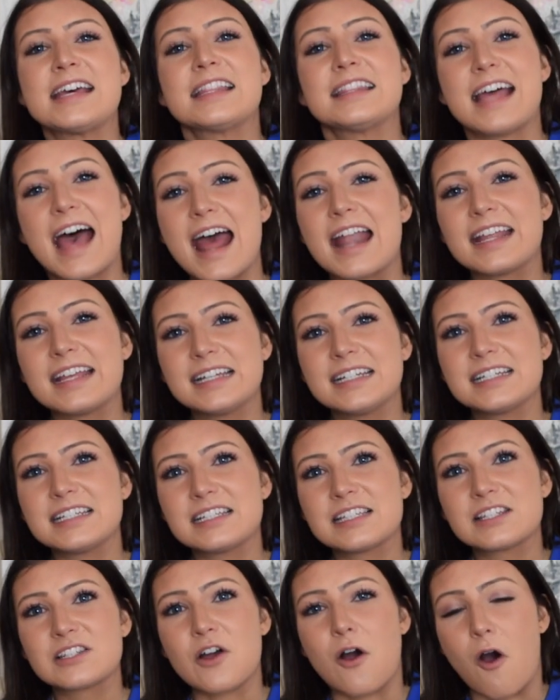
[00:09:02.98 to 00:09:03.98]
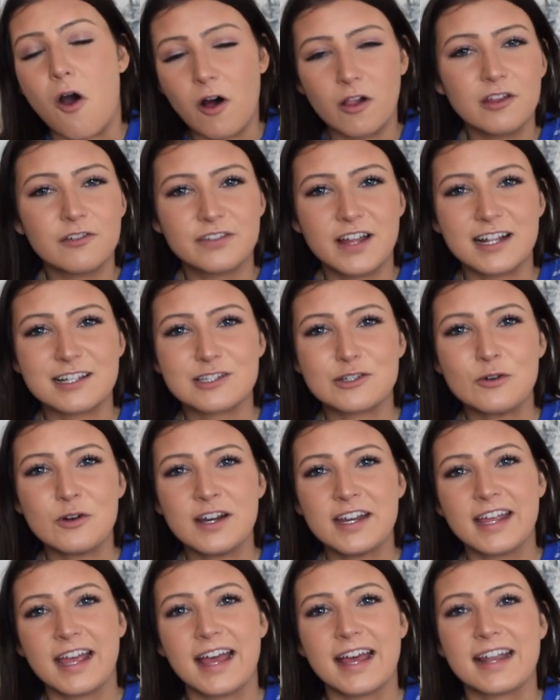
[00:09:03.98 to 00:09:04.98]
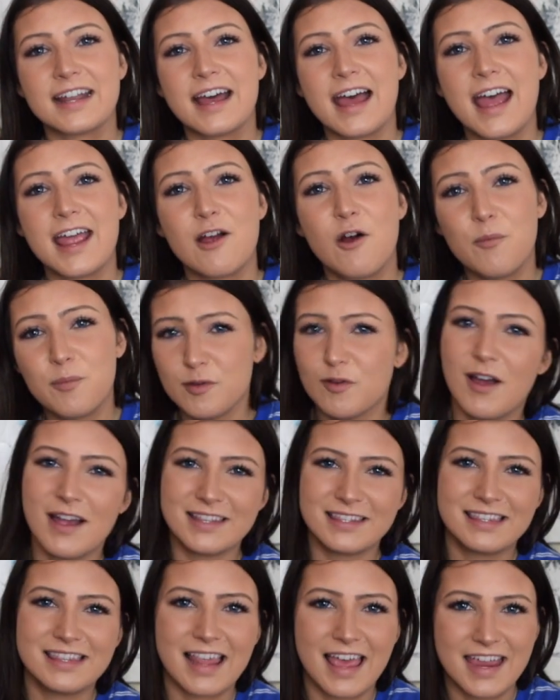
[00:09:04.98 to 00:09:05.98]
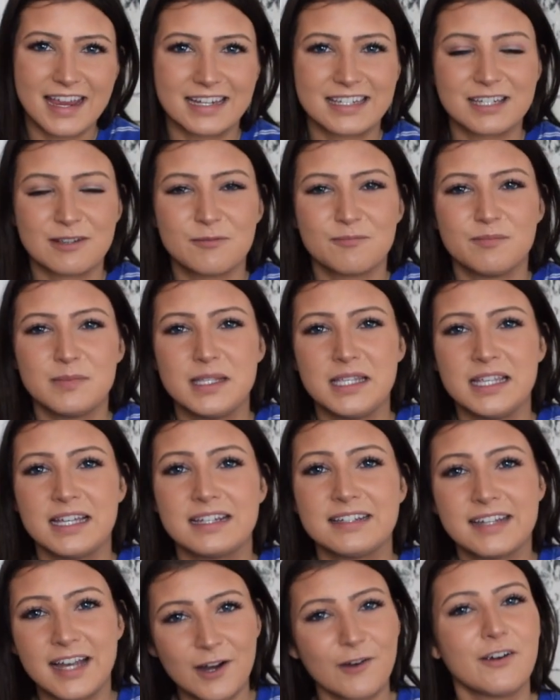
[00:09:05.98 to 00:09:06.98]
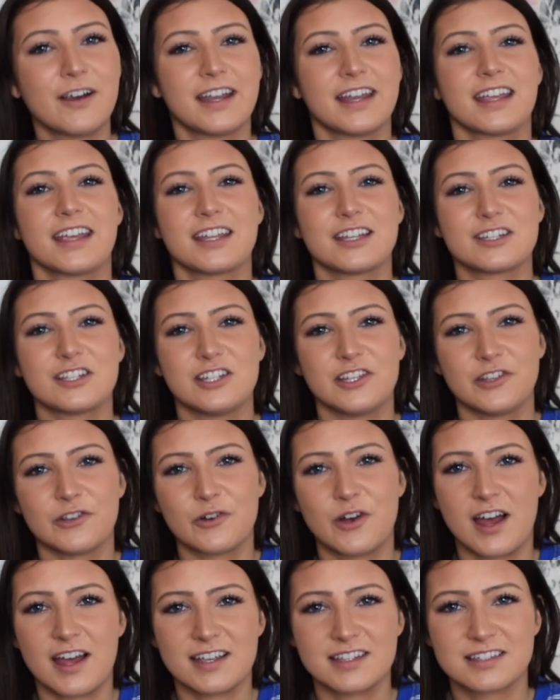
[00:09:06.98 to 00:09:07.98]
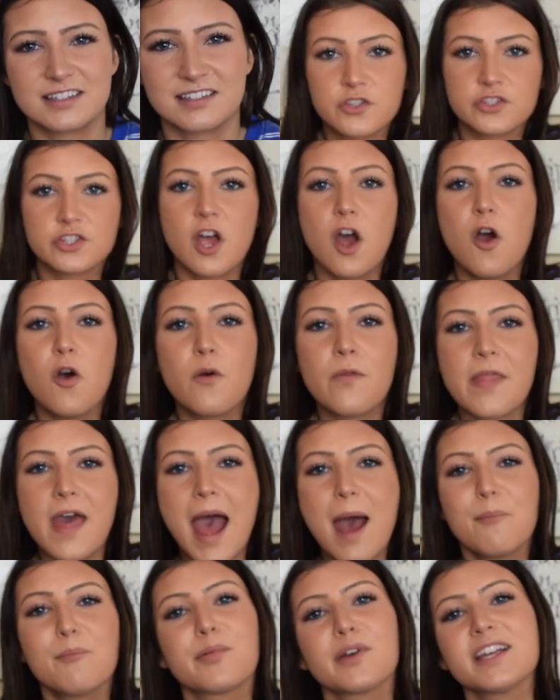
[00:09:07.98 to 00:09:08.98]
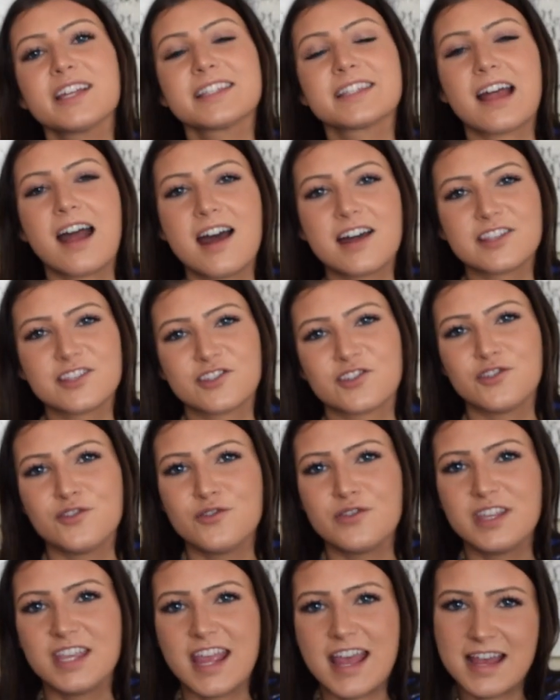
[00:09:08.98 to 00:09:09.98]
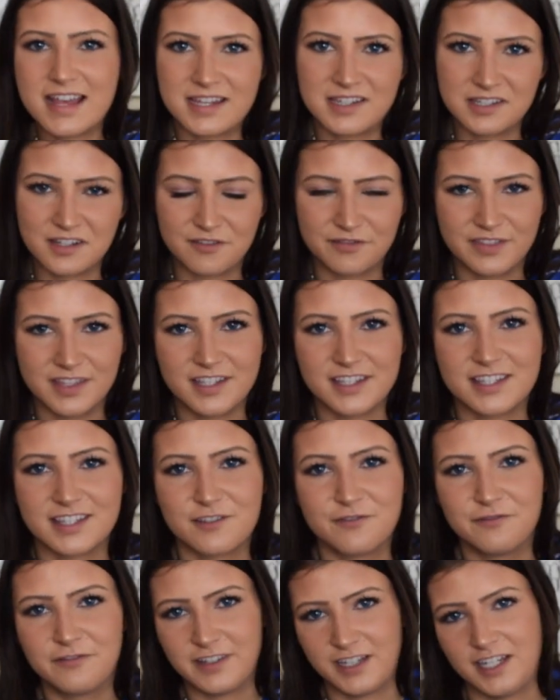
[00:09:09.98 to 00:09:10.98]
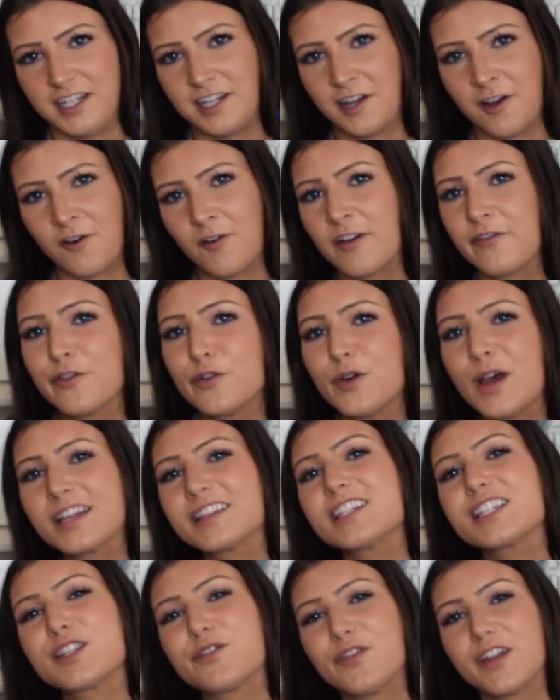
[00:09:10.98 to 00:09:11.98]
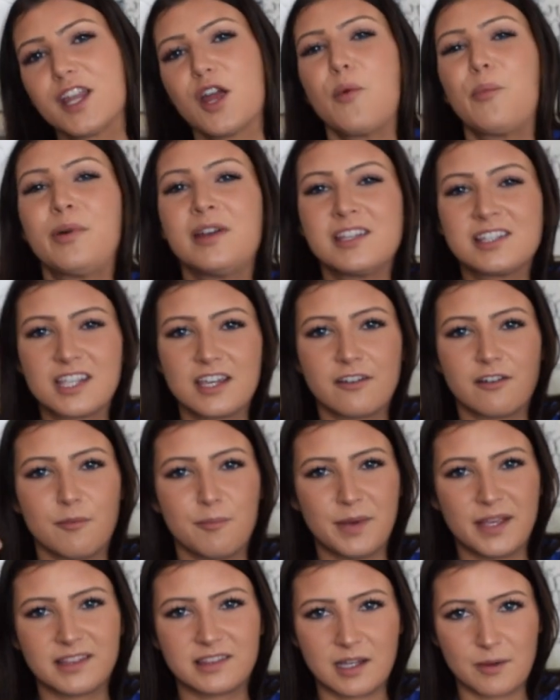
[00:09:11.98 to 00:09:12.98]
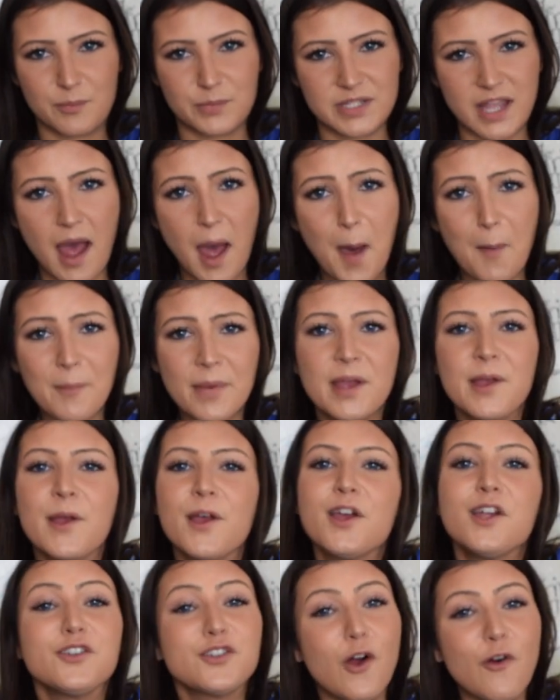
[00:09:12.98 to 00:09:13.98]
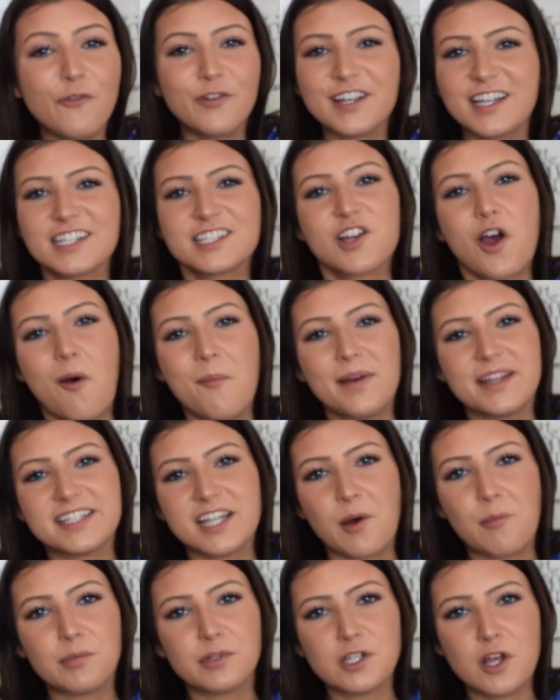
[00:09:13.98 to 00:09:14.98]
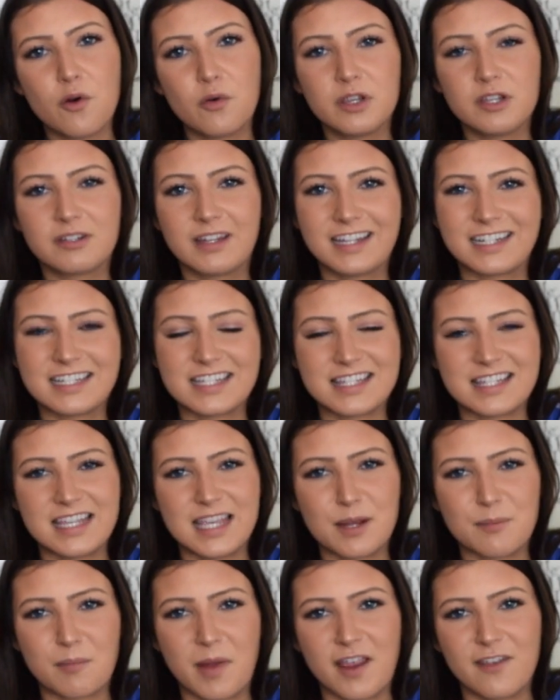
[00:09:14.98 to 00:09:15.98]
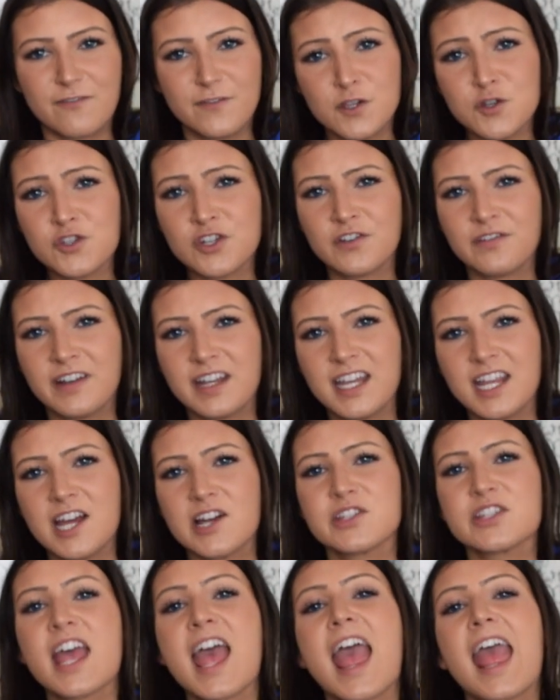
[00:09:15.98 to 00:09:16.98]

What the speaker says: that is all of that story, and I hope you guys liked me narrating it to you guys. So that brings us to the end of this video. If you like this video, please give it a big thumbs up. Don't forget to comment down below what you'd like to see in my future videos,